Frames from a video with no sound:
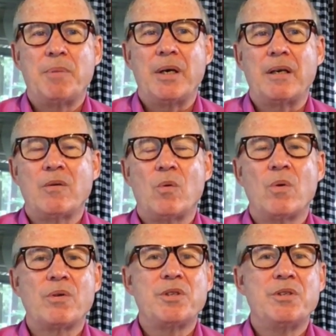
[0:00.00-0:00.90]
But in
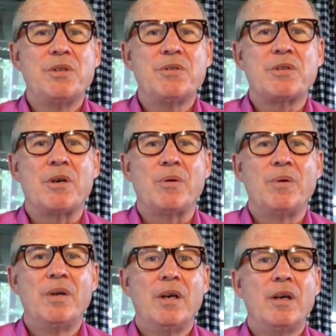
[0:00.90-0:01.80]
order to do so,
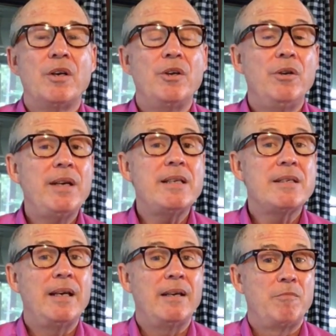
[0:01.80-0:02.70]
you need to
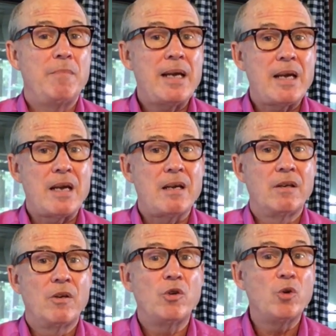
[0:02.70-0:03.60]
give me
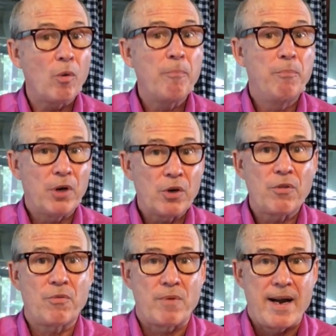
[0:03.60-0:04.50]
your
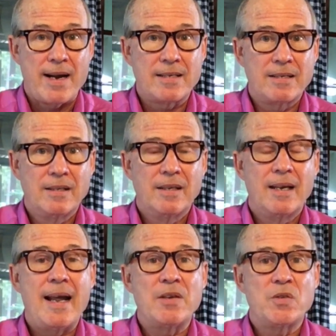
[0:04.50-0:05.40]
birthright
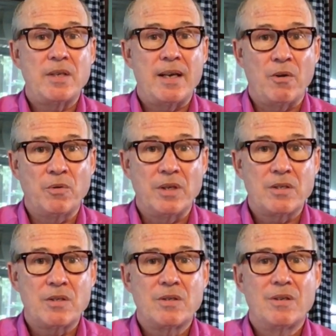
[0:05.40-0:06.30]
as the
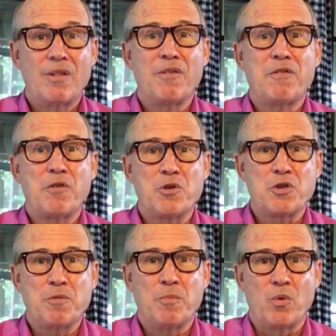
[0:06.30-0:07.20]
eldest, the
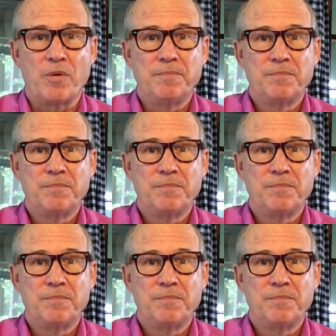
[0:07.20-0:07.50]
firstborn.